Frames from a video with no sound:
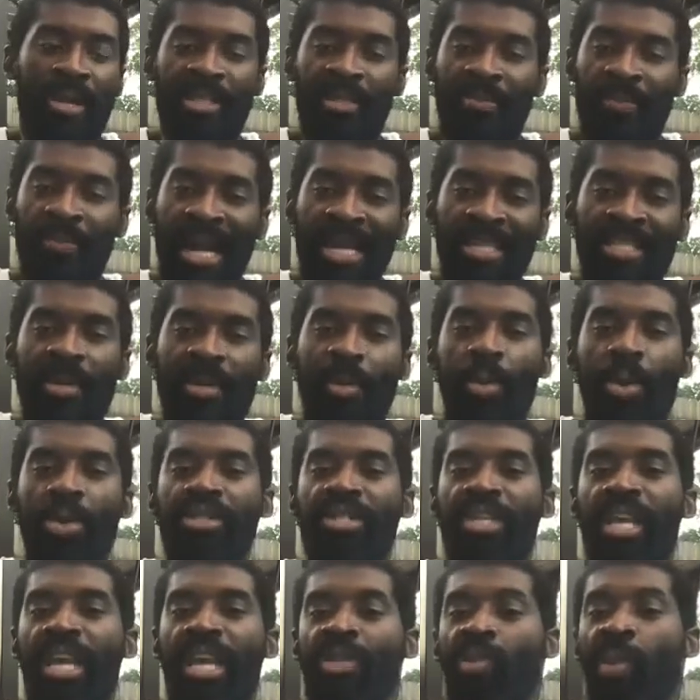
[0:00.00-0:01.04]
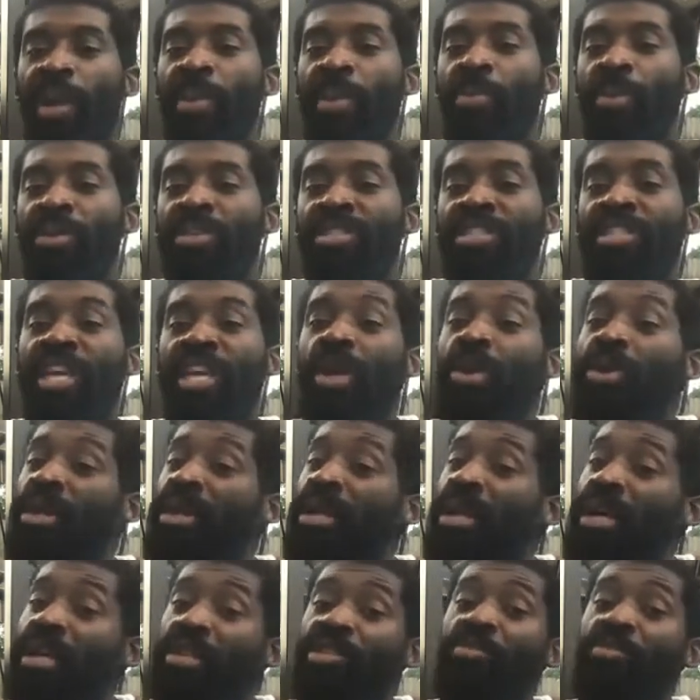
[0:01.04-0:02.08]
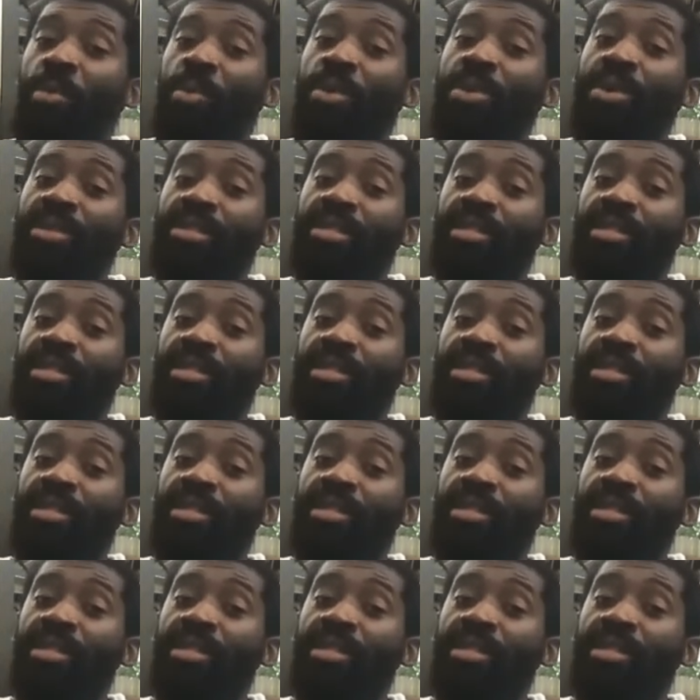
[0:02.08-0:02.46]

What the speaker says: basketball takes way more skill than other sports.